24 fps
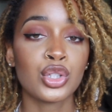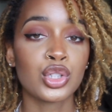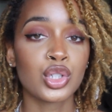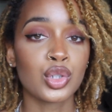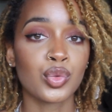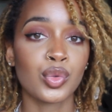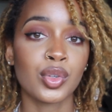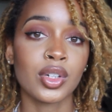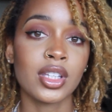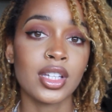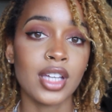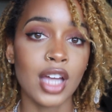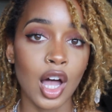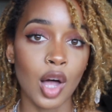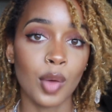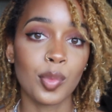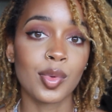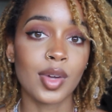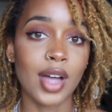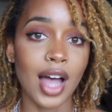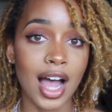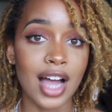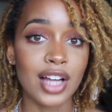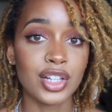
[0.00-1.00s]
to really
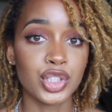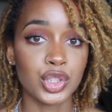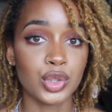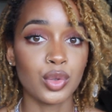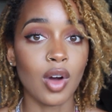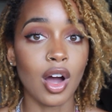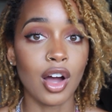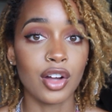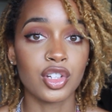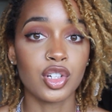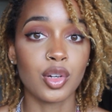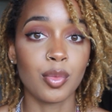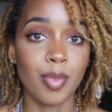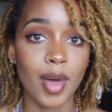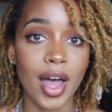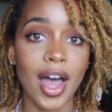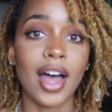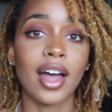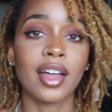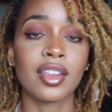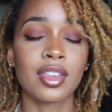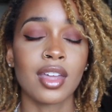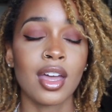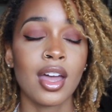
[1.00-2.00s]
help guide you on your
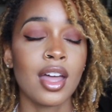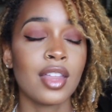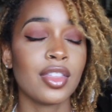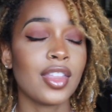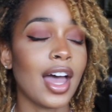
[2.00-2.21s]
path.